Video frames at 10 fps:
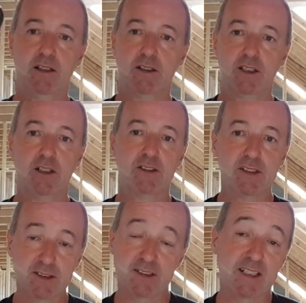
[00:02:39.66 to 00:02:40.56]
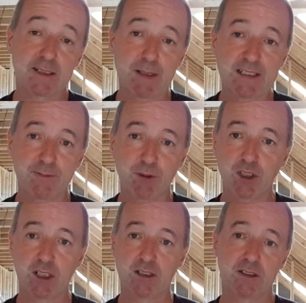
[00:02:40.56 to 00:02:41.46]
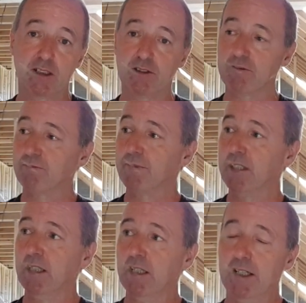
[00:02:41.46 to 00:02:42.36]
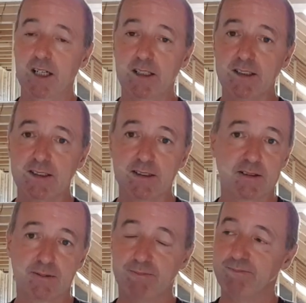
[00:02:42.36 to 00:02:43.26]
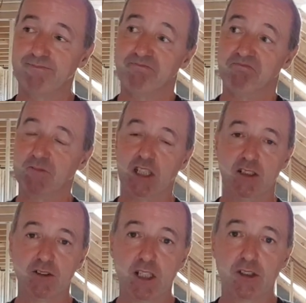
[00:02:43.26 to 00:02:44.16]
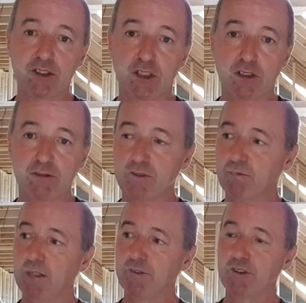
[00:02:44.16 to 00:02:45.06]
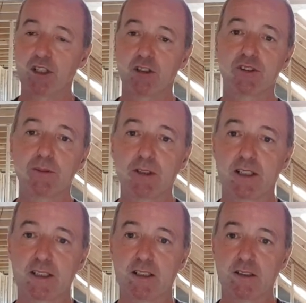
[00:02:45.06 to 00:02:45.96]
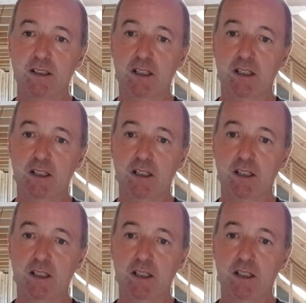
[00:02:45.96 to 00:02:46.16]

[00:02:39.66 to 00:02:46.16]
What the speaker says: now this is an expensive machine, you know, this is, I don't know, 1,000 euro, 1,200 euro, something like that.